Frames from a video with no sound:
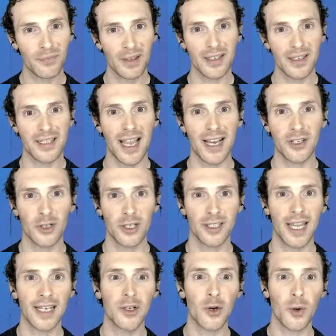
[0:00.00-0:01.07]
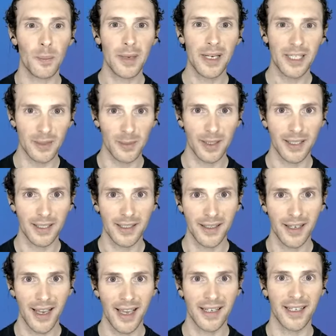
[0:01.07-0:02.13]
is actually that commitment
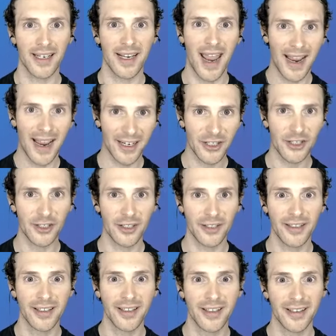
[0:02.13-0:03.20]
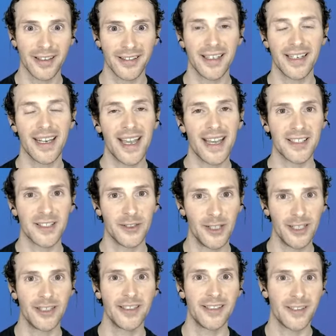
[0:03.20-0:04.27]
and that action that gets you
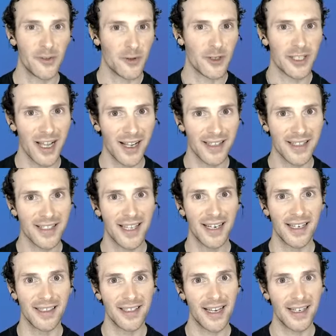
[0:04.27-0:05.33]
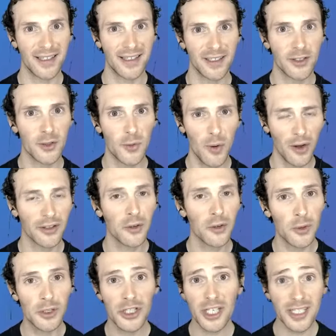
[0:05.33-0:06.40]
the results then at the end that you want,
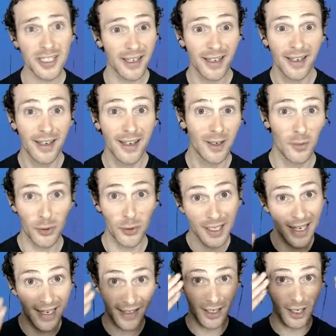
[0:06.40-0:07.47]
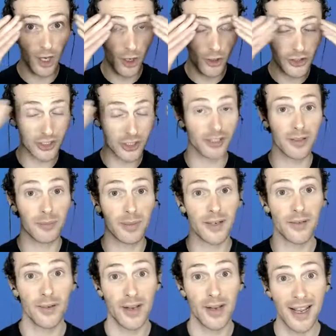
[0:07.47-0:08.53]
which is pretty like logical. But
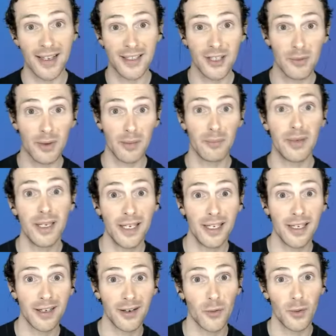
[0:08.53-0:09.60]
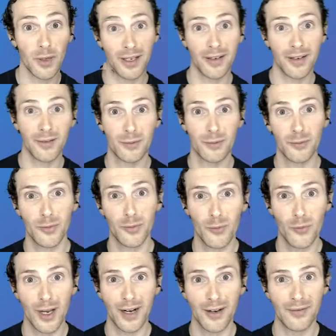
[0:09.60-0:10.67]
as human being,
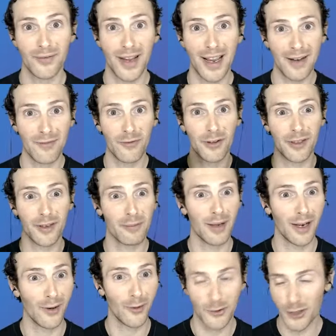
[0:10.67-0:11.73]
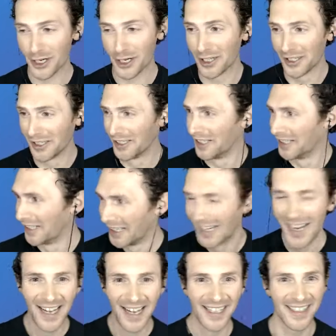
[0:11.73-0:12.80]
we are everything but logical.
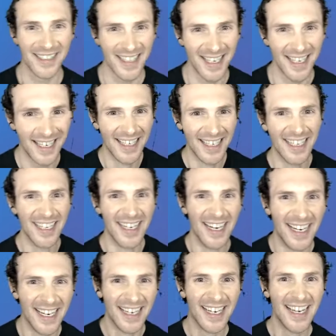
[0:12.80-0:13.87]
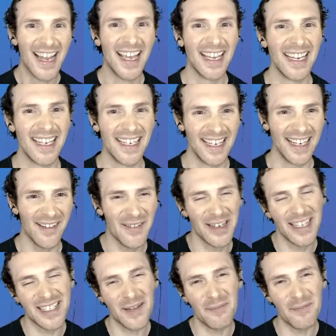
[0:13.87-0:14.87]
It's like, in I mean, it's a